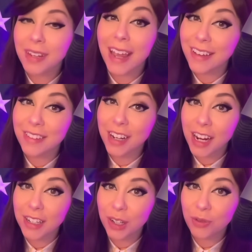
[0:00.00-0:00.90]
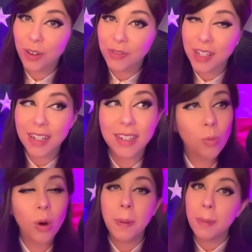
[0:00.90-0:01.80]
in the nineteen fifties
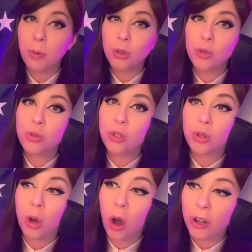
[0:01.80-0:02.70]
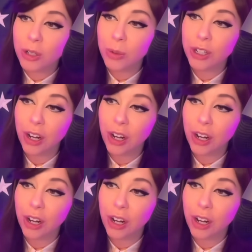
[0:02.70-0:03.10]
where people used to talk to each